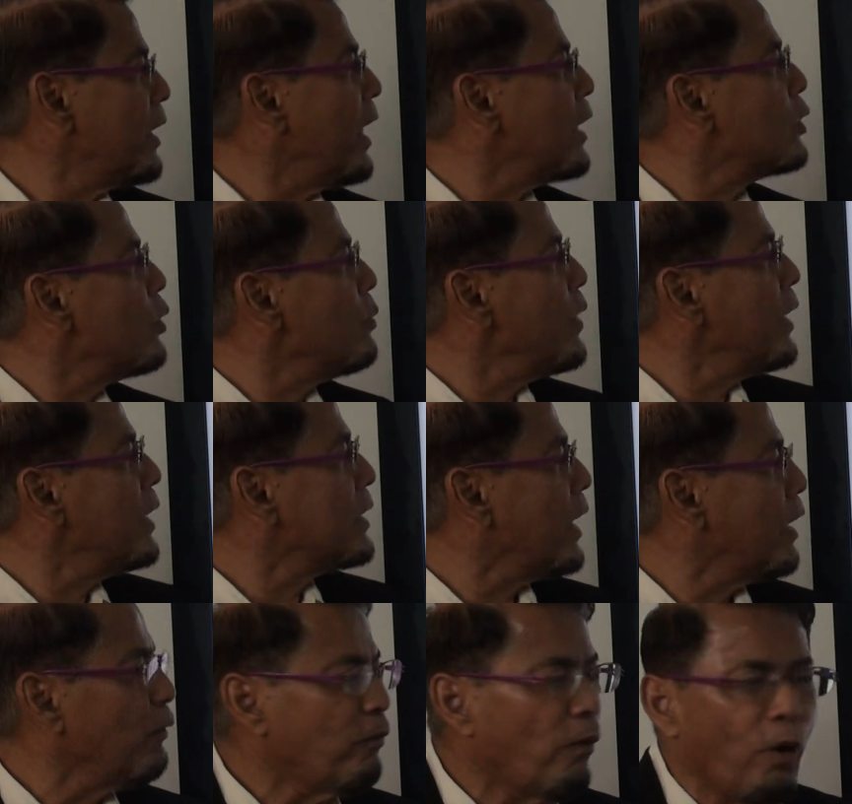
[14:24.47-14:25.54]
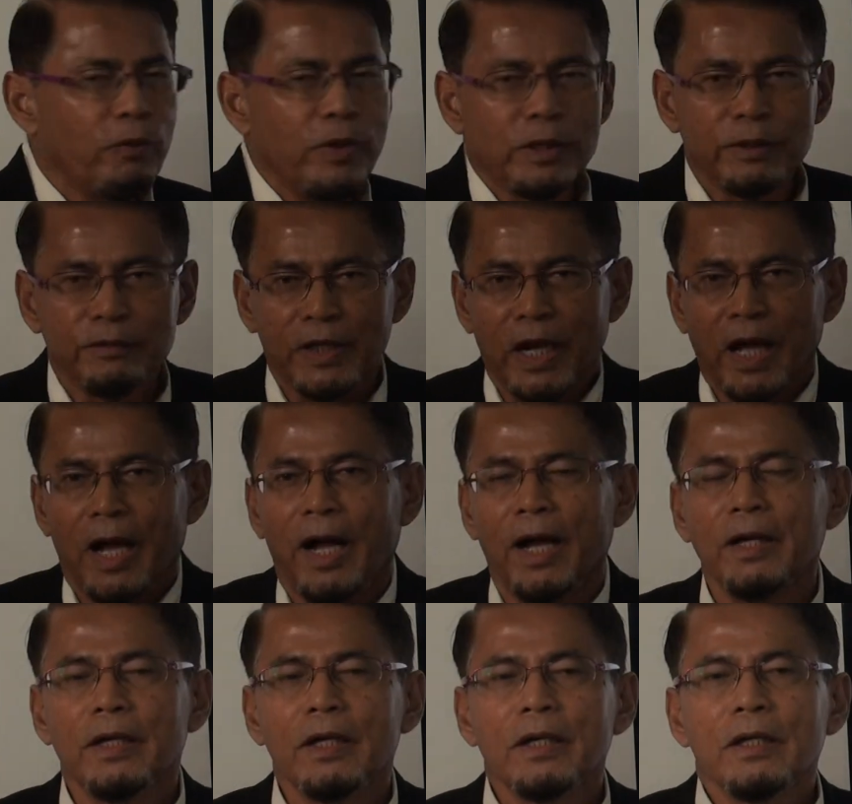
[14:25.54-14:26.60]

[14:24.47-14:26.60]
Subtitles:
Say, assuming these are the 4 wheels of a car.